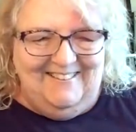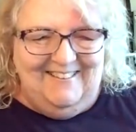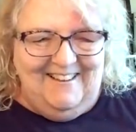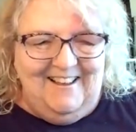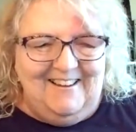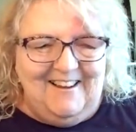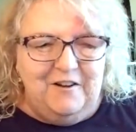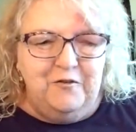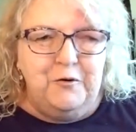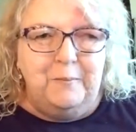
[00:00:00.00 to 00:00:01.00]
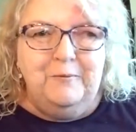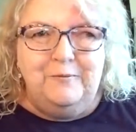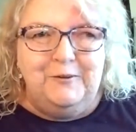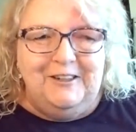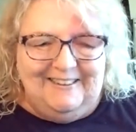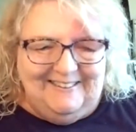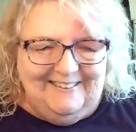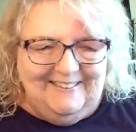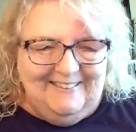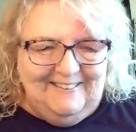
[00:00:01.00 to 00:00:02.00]
I got in trouble for it.
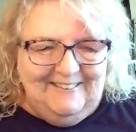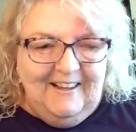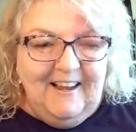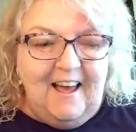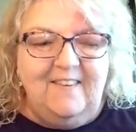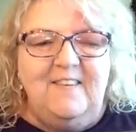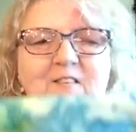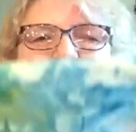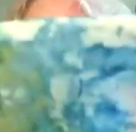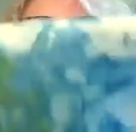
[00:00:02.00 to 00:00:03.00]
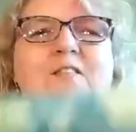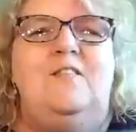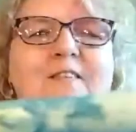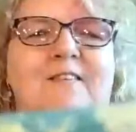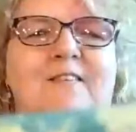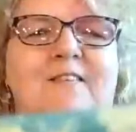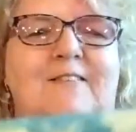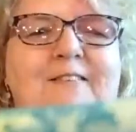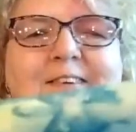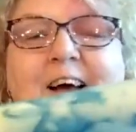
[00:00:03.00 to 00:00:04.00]
Yeah,
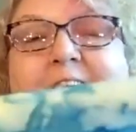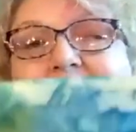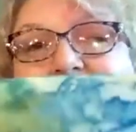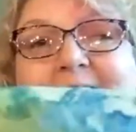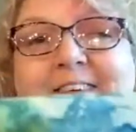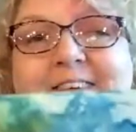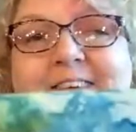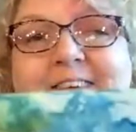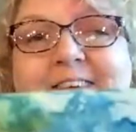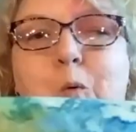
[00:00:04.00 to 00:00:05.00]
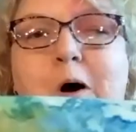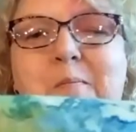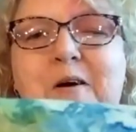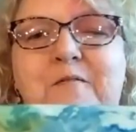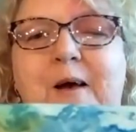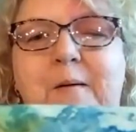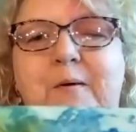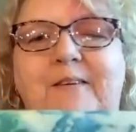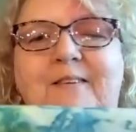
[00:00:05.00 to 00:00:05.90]
I think this is Walmart fabric,